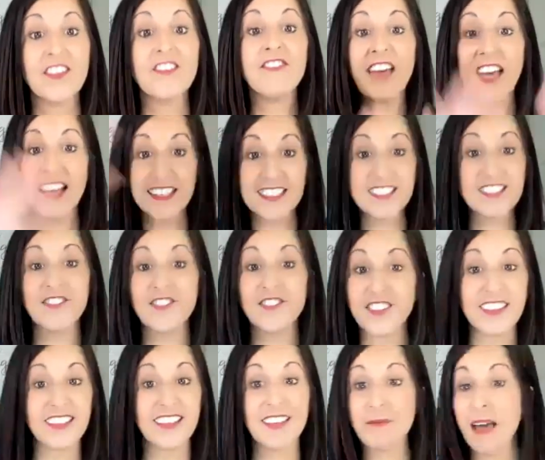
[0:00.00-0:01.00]
the facts of
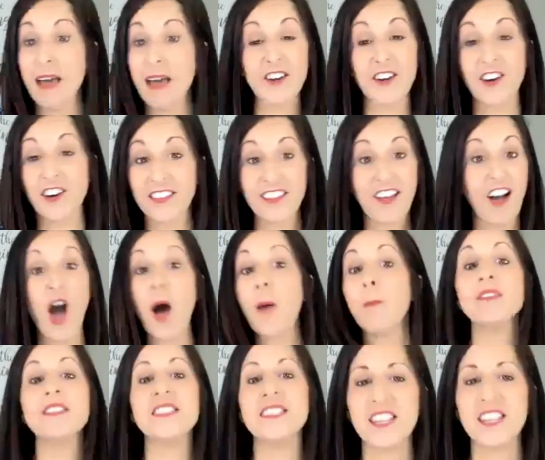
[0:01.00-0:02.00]
the matter are the
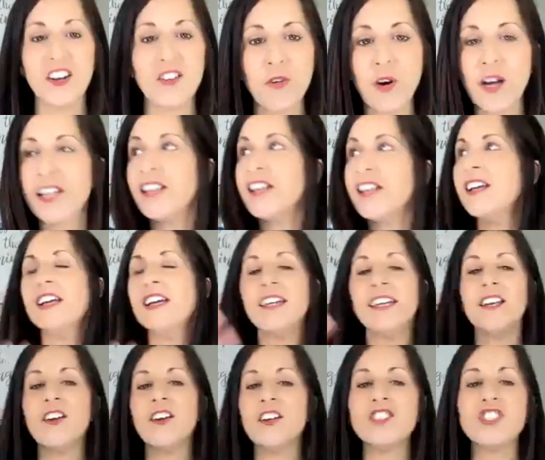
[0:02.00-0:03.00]
opposite of what
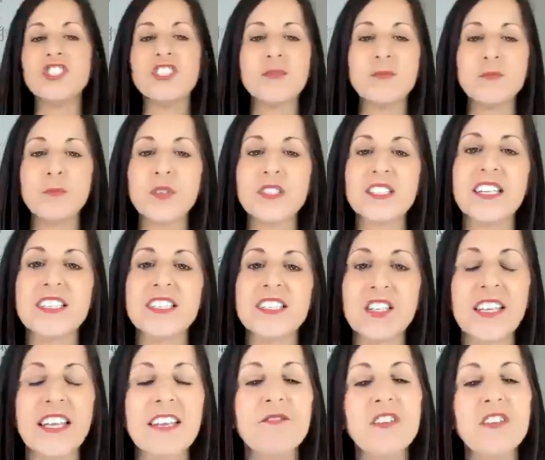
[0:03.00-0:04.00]
you know it's just with an
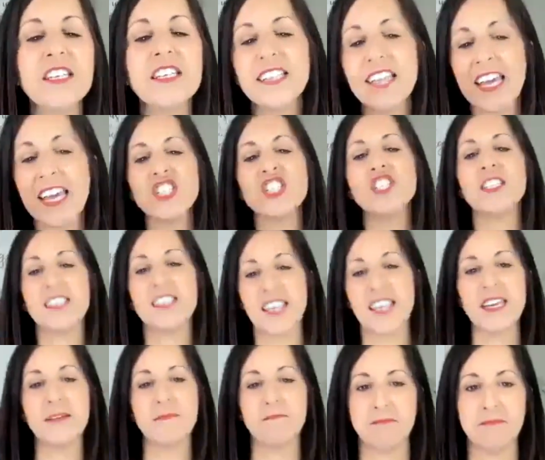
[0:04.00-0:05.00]
assault and vindication
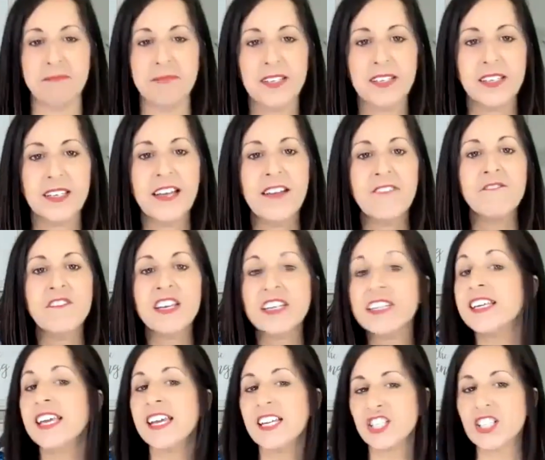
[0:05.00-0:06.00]
came
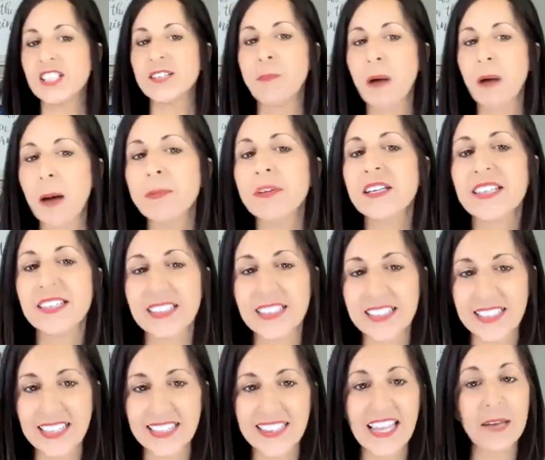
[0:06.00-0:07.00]
vindication publicly
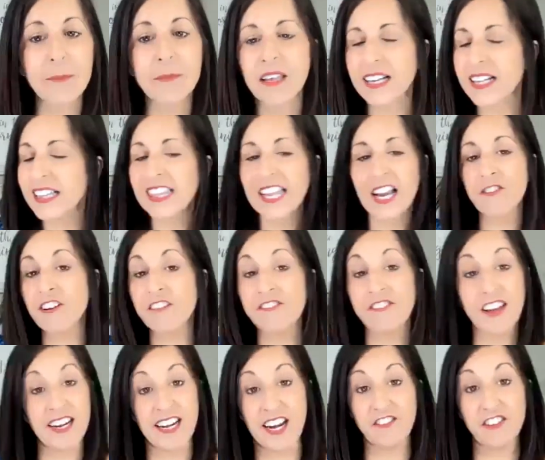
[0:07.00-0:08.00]
claimed that
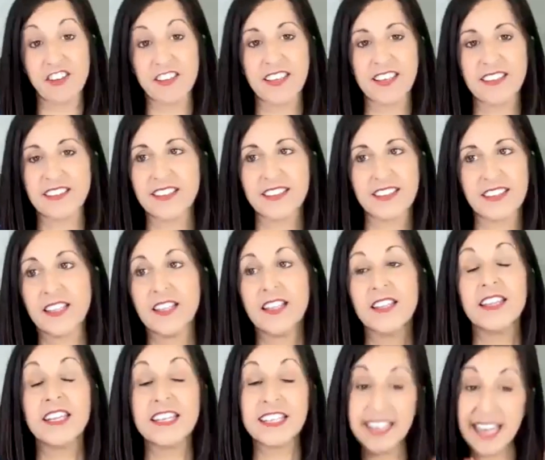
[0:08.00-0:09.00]
clarified everything that
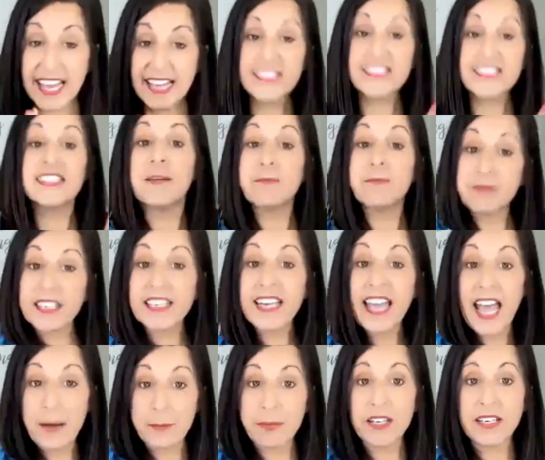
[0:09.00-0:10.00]
that yes something
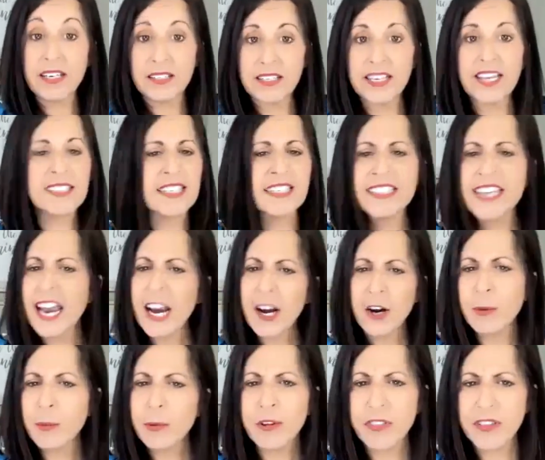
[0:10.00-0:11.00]
happened yes a
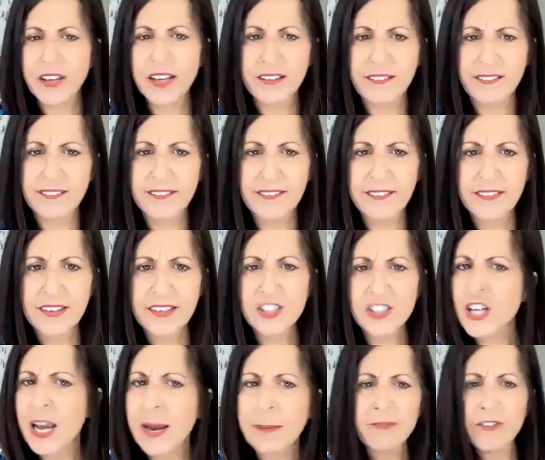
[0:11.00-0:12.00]
terrible thing
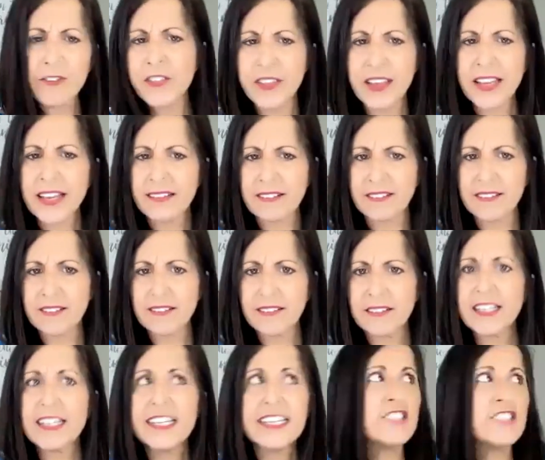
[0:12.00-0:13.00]
shameful thing
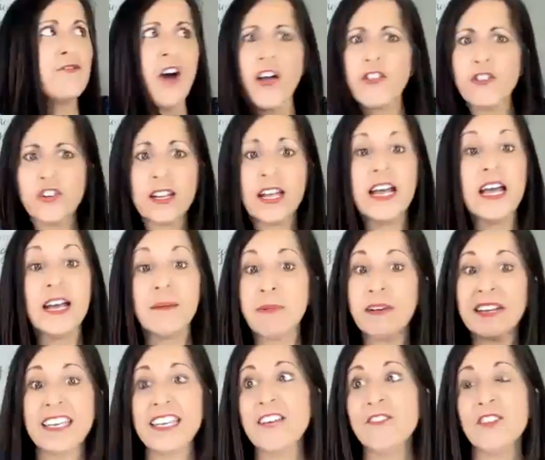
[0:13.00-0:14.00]
that his father did
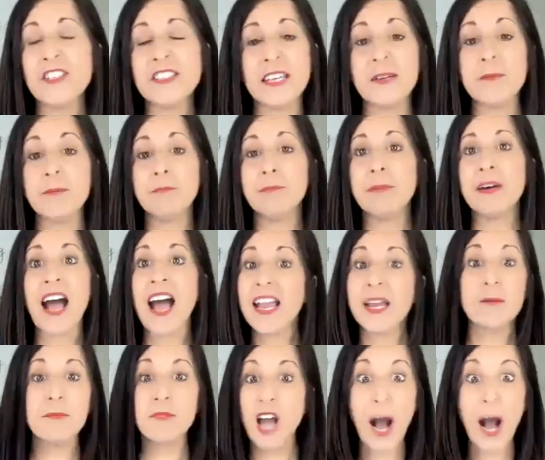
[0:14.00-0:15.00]
but he even said but i
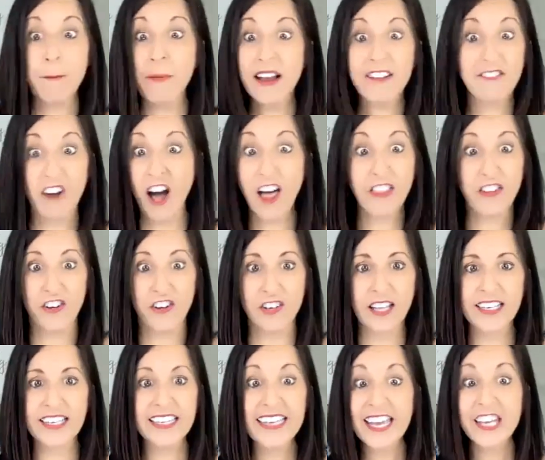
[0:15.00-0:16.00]
am not my father
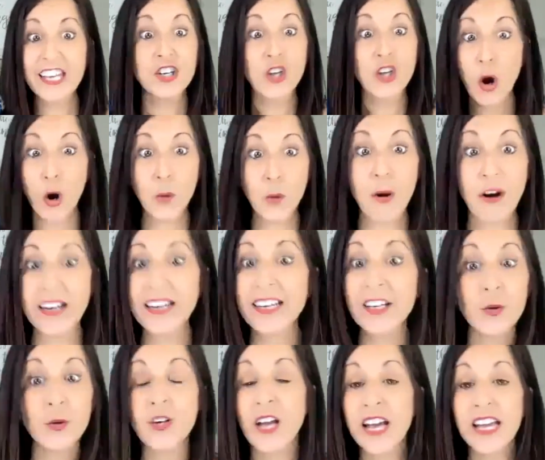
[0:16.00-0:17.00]
like he had no part he
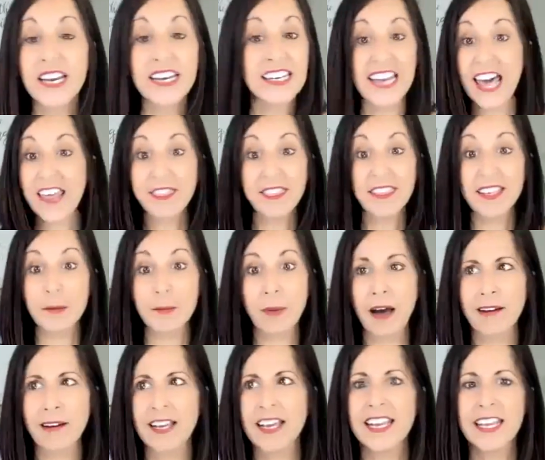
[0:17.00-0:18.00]
knew nothing
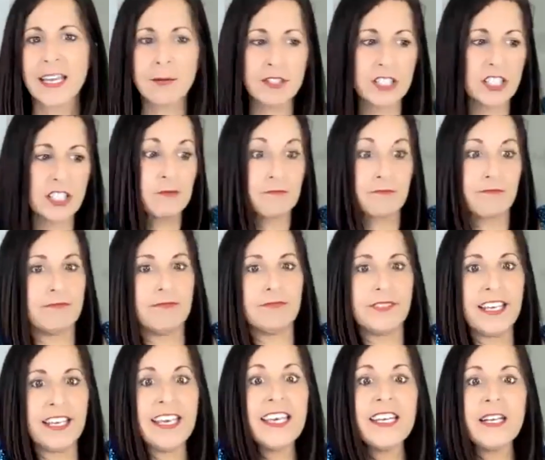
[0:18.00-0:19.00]
about it he was a
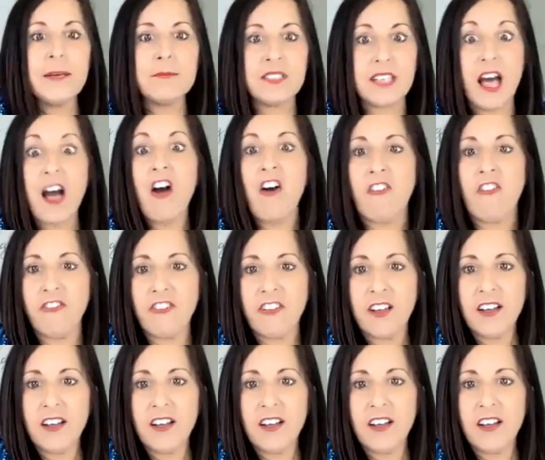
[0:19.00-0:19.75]
kid himself